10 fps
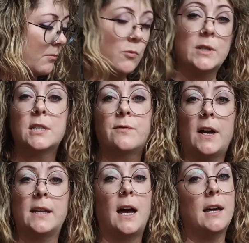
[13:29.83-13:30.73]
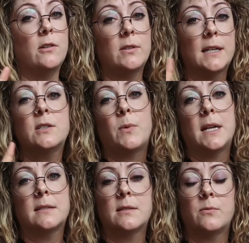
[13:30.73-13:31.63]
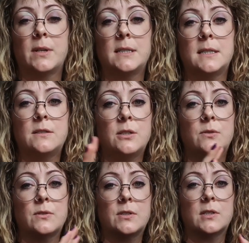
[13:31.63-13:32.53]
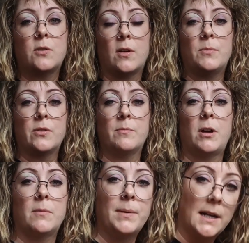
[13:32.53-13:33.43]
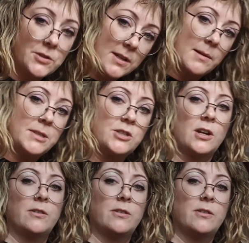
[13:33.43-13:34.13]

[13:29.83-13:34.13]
Which is fine. I don't like to waste, so what I did do is just crumble them up. Actually, let me show